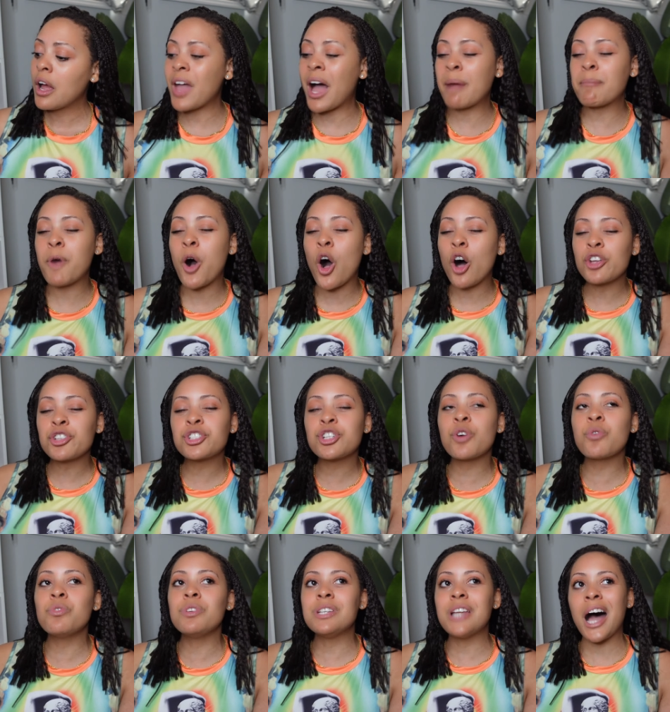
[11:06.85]
I'm
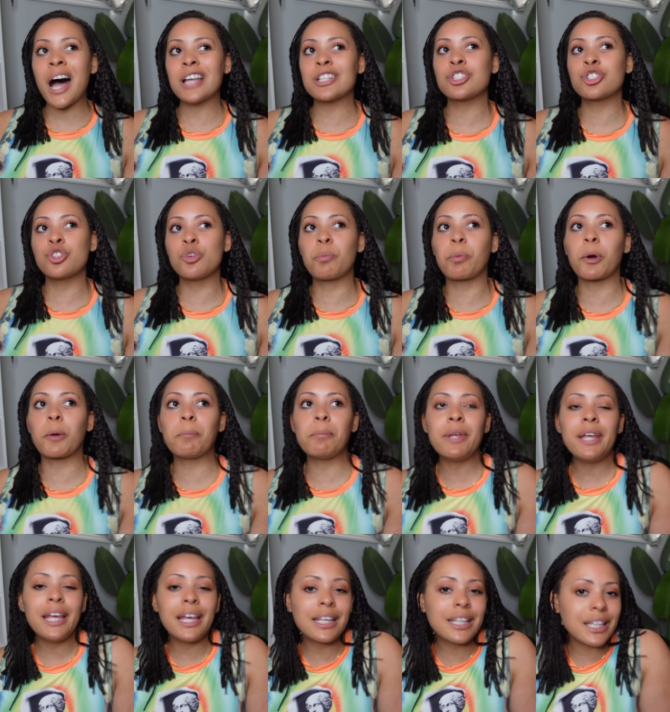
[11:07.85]
also not super
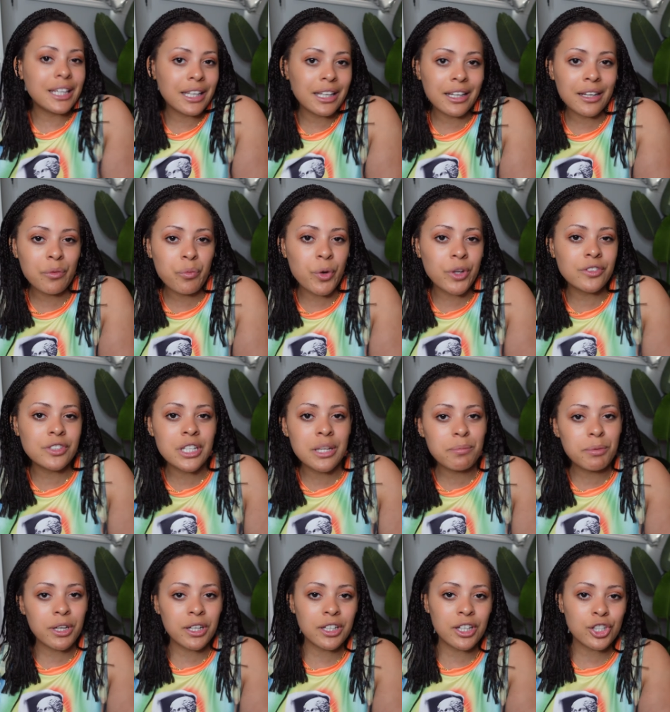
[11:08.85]
picky with
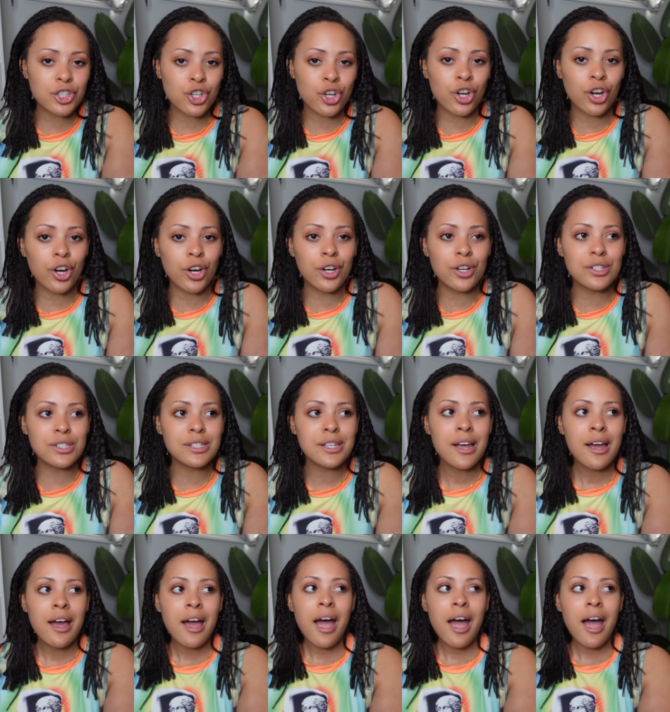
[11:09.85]
deep conditioners.